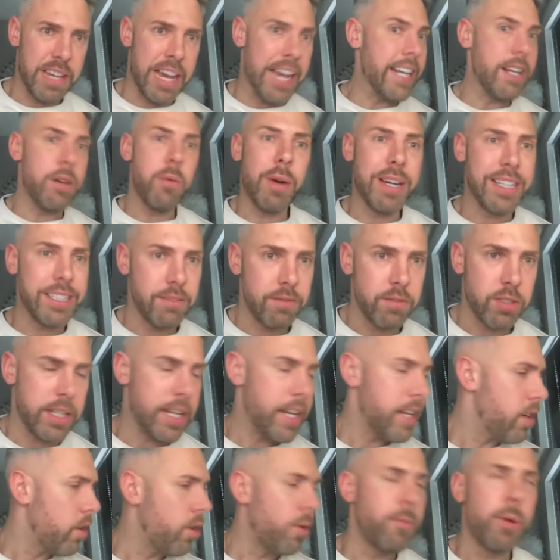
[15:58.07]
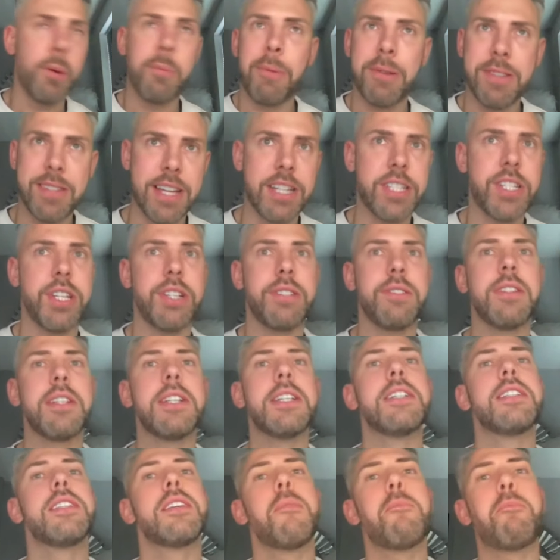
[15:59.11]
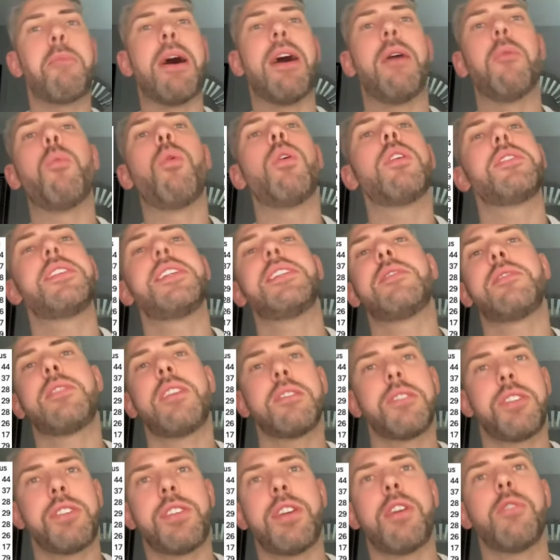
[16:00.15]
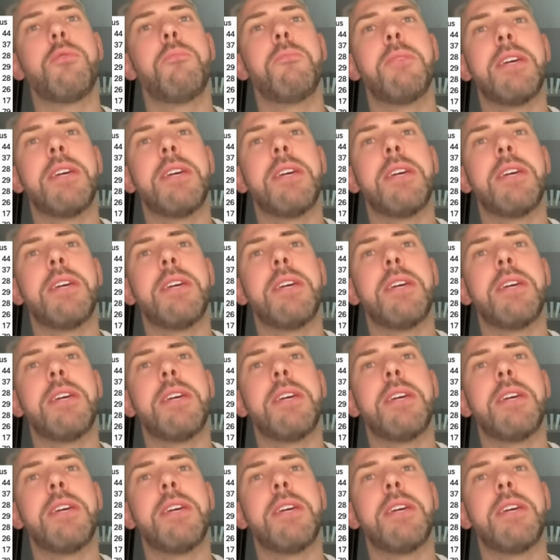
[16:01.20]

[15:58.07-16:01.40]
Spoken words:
anyway, so they're a lot more possession. But what this does show